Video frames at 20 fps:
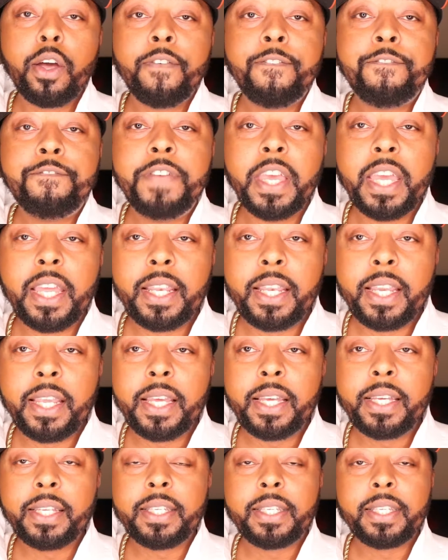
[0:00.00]

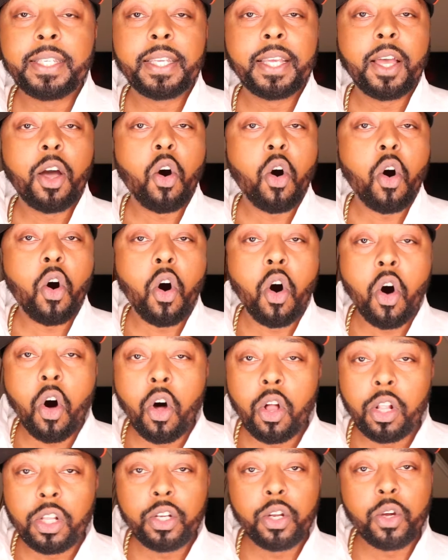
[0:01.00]
fitness,
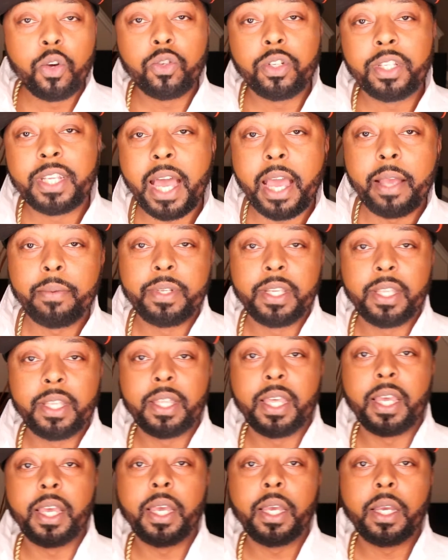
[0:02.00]
all of those types of
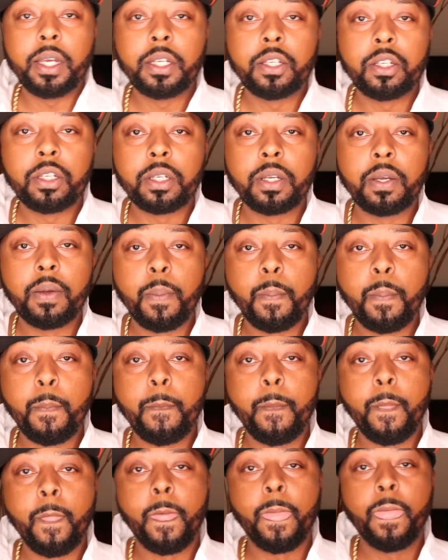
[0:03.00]
things.
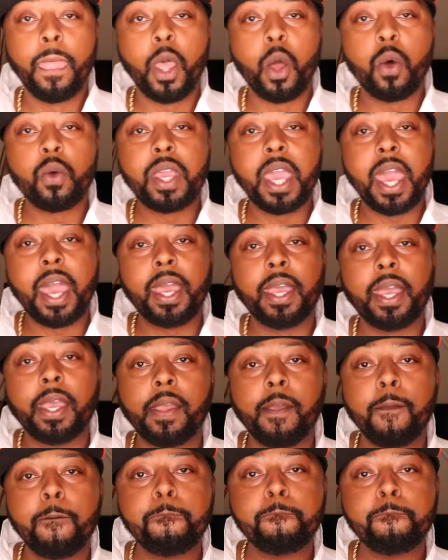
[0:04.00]
Okay?